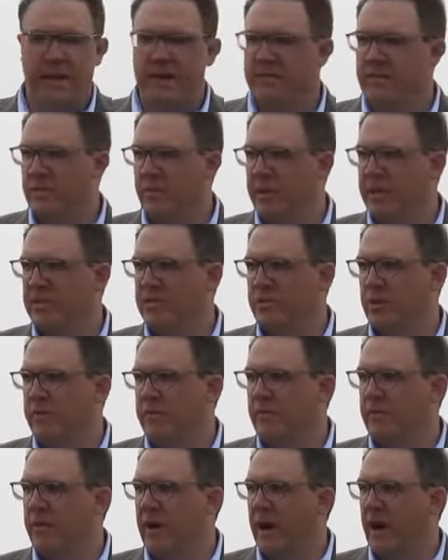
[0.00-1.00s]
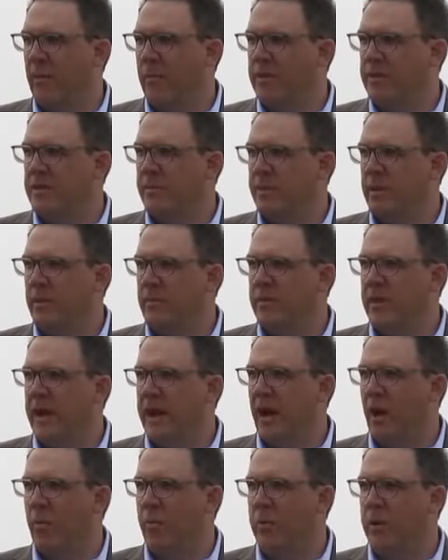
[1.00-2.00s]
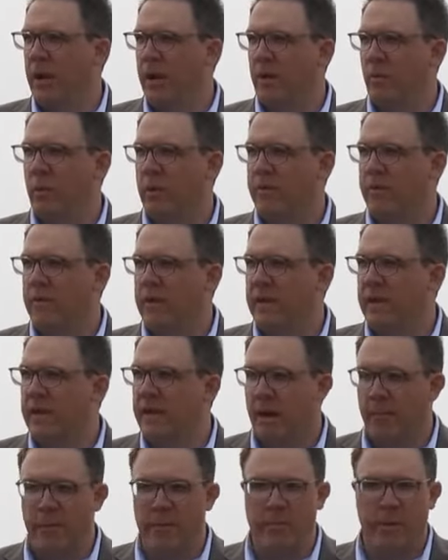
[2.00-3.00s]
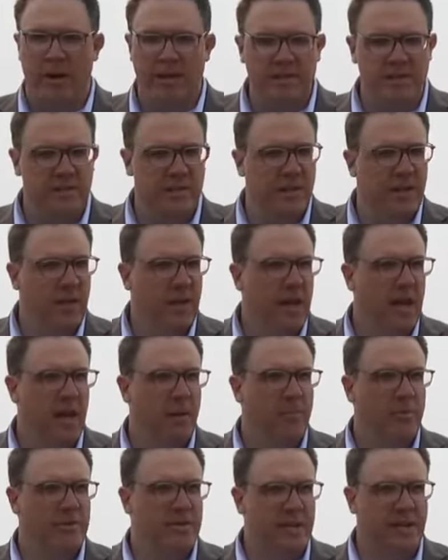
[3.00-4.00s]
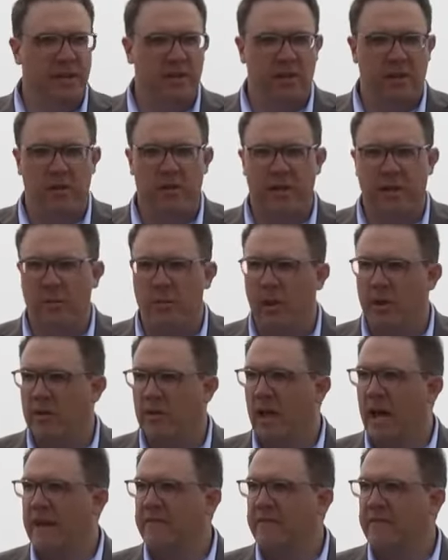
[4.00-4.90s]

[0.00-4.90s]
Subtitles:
as the Ministry of Environment to be able to help with the coming months, particularly around